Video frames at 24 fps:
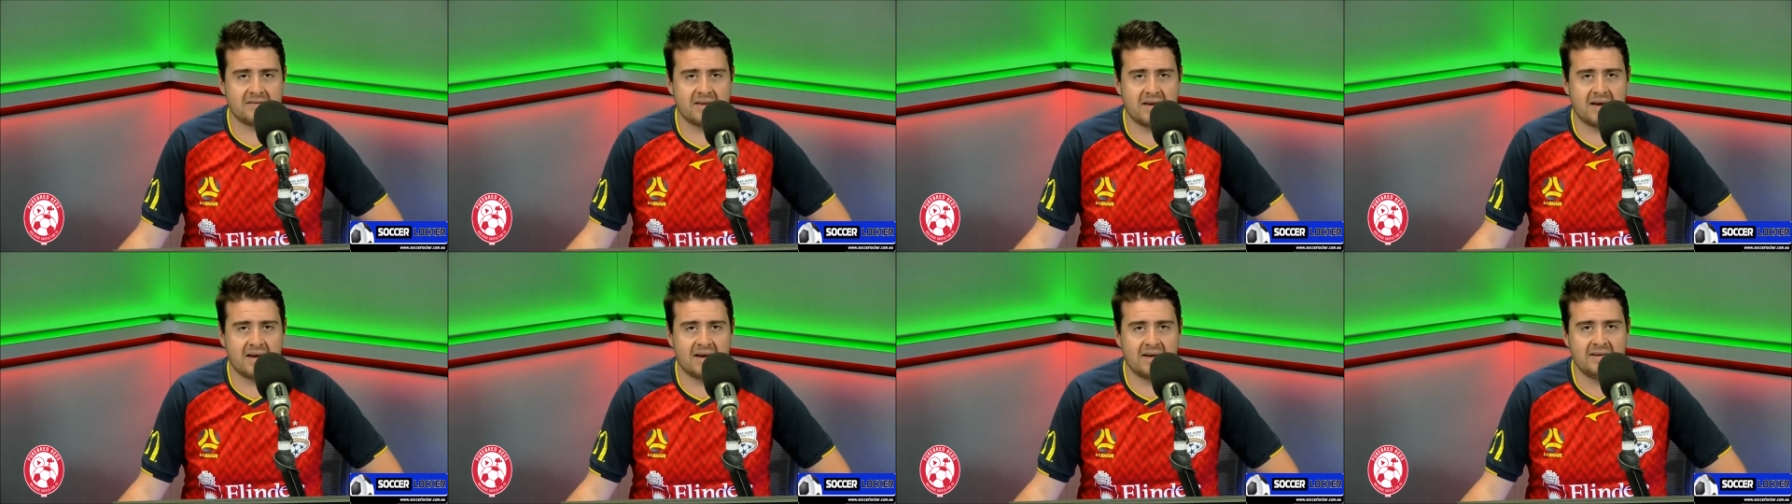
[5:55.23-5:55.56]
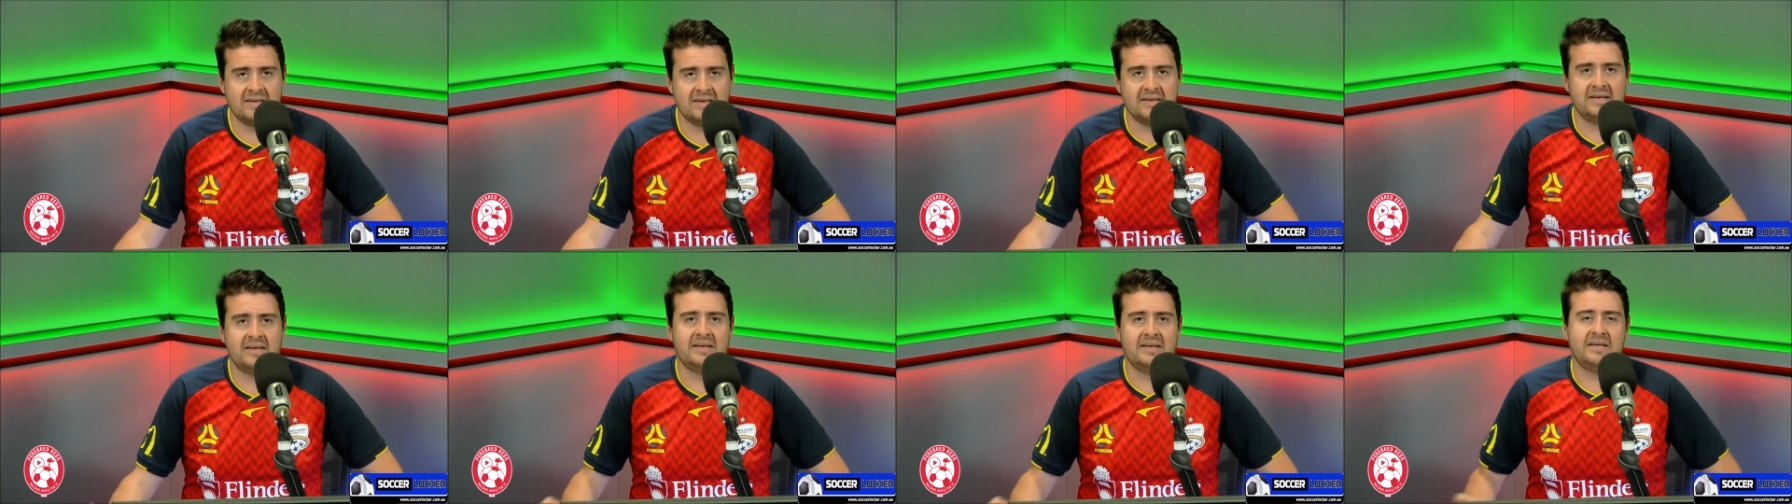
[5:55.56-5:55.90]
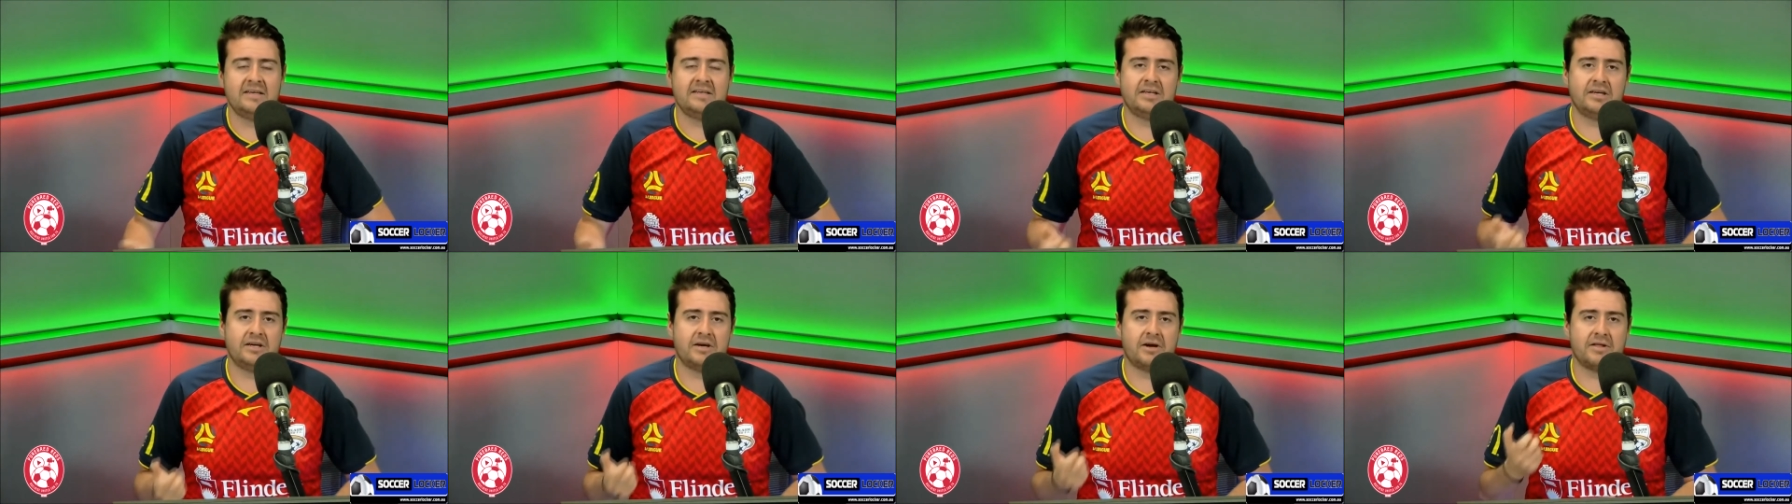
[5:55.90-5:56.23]
Uh,
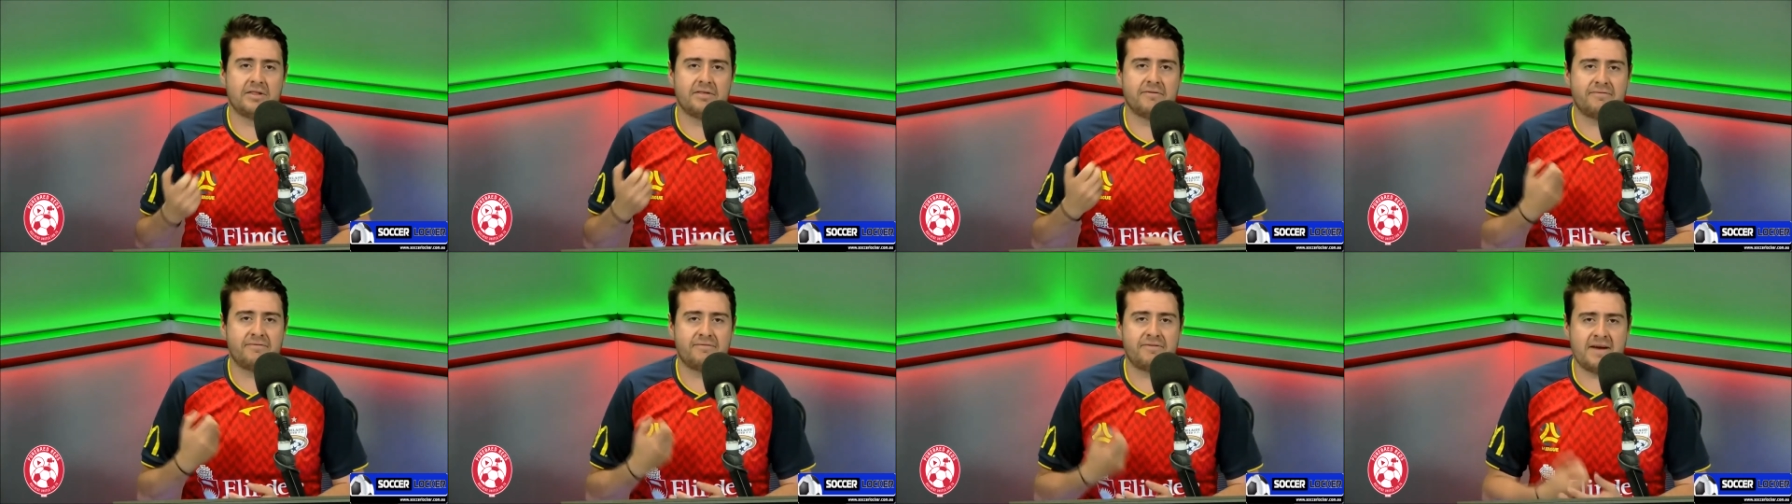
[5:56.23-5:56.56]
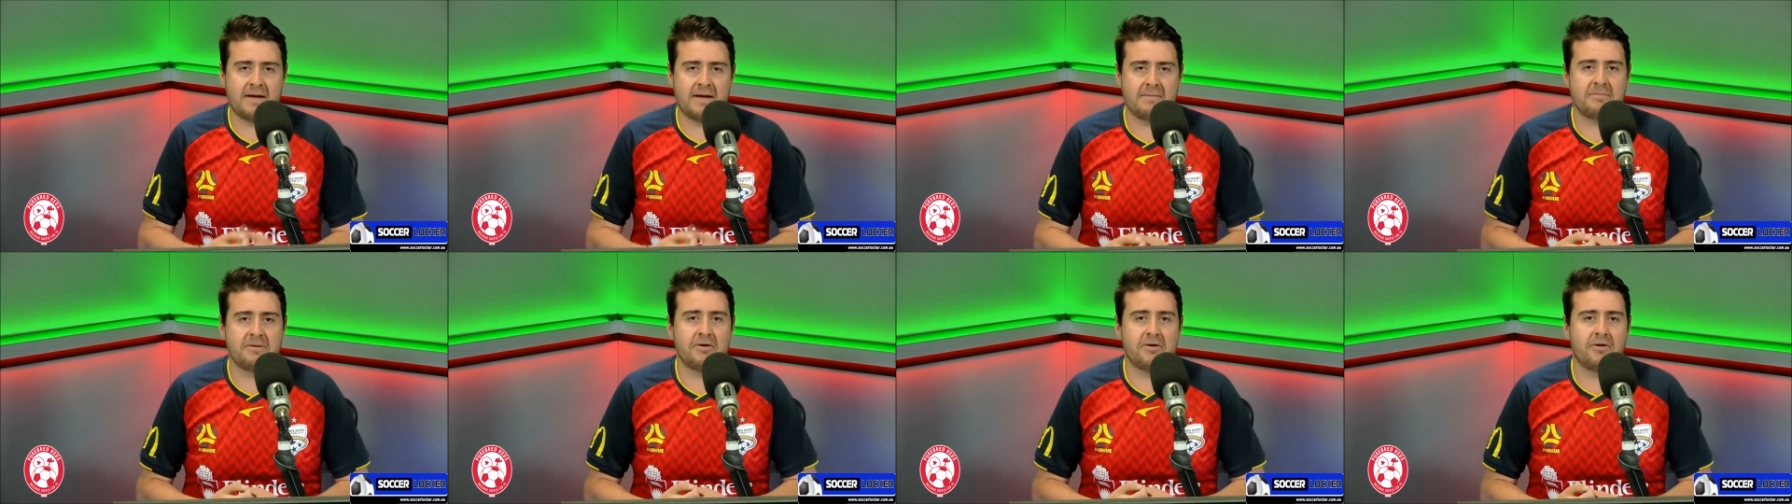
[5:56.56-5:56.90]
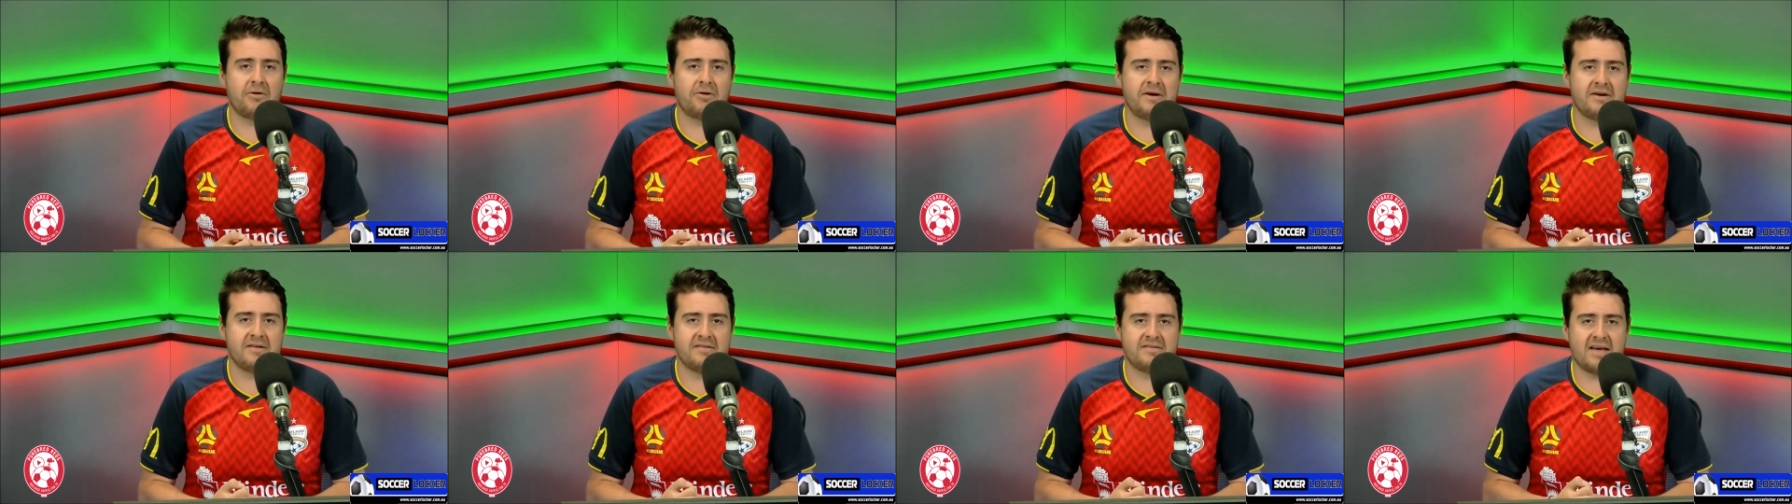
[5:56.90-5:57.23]
you know the
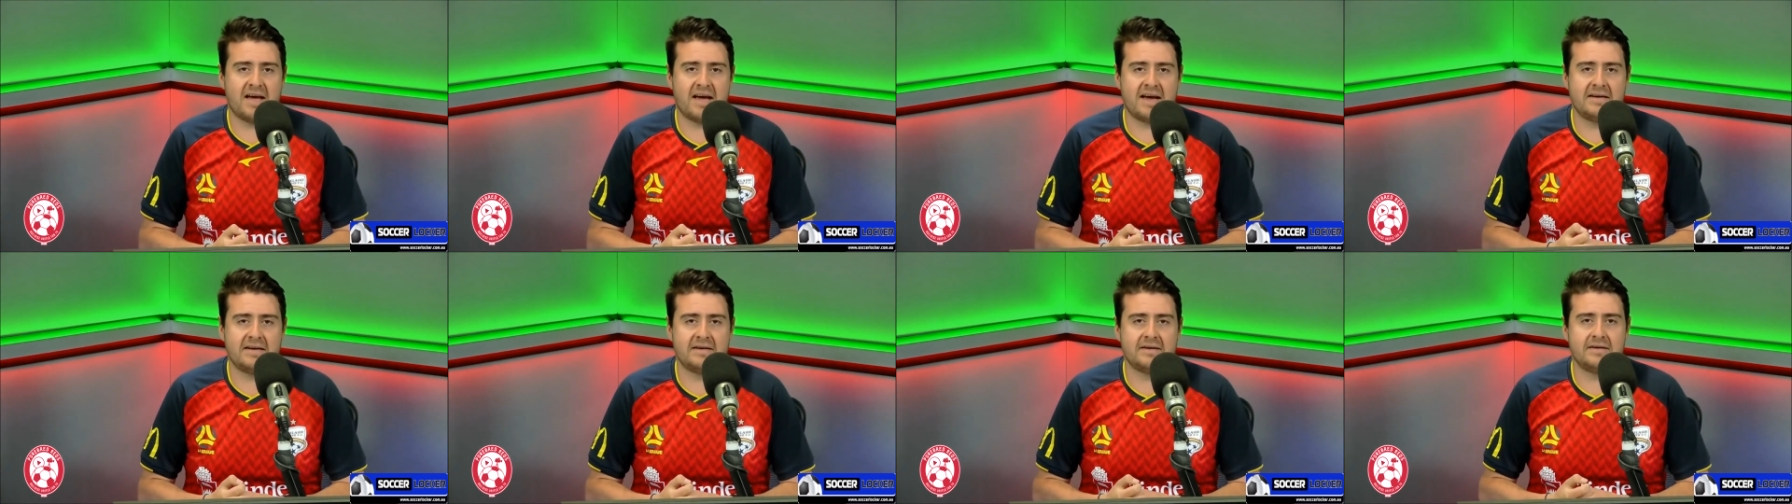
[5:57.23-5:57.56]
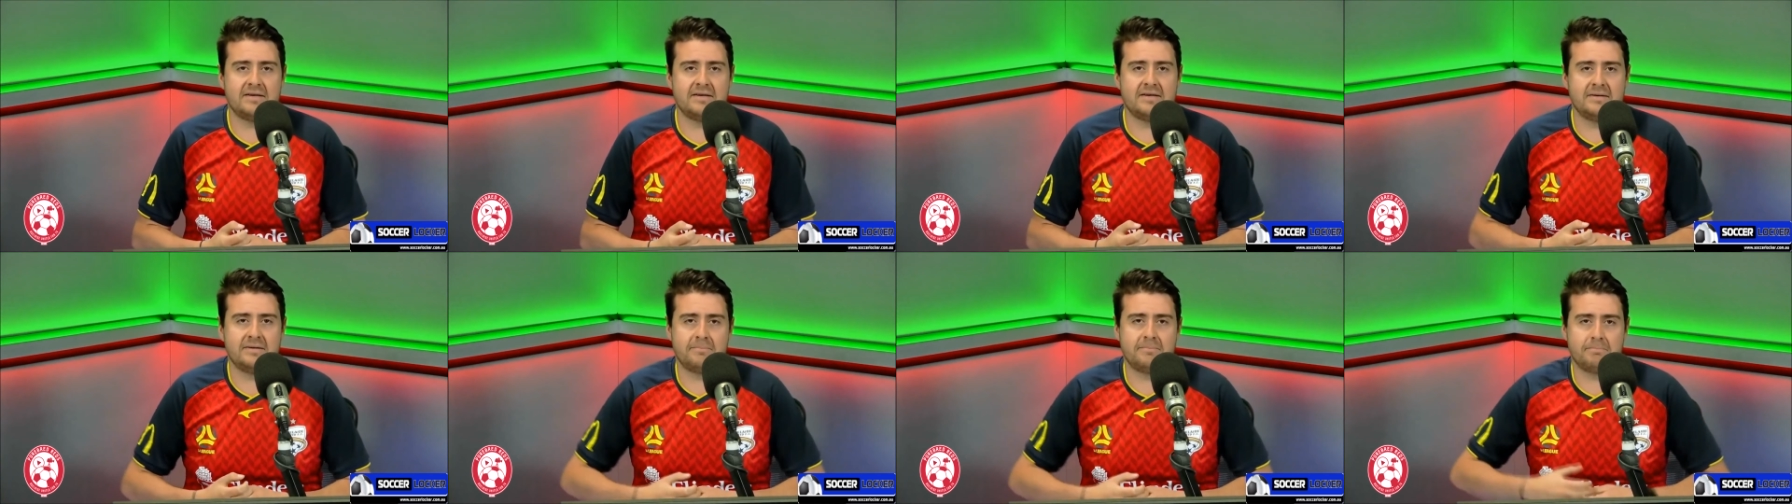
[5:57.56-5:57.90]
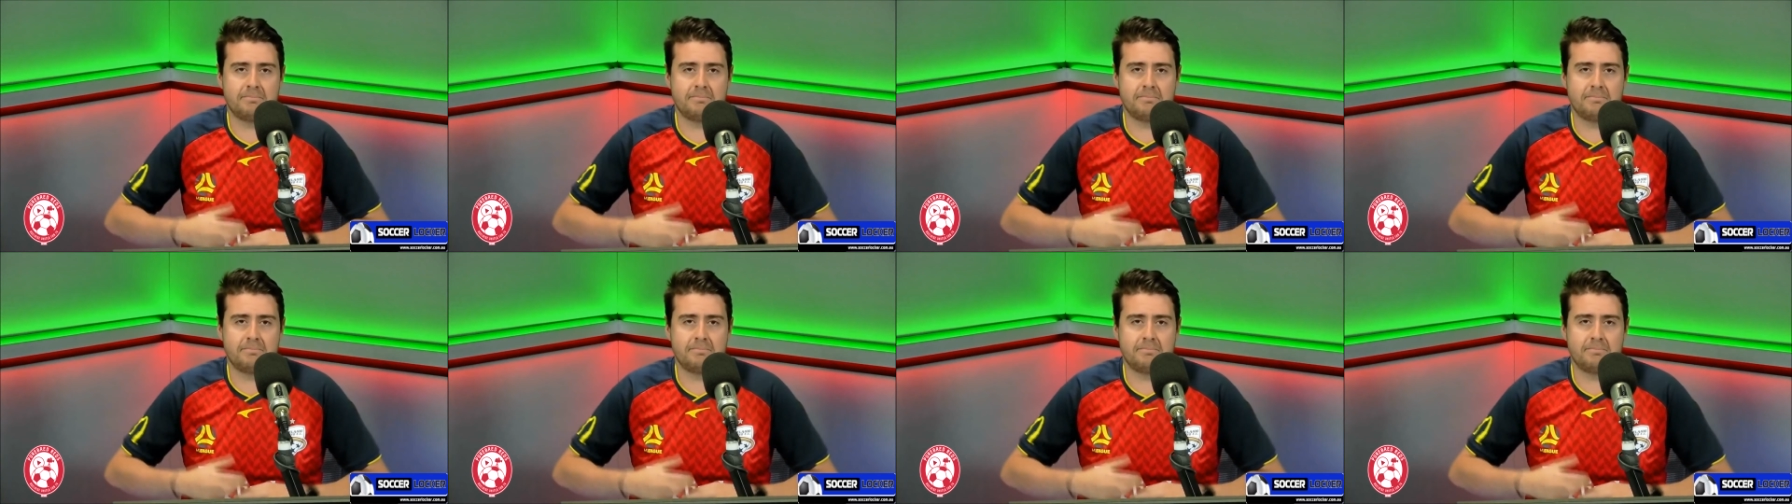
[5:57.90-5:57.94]
family-orientated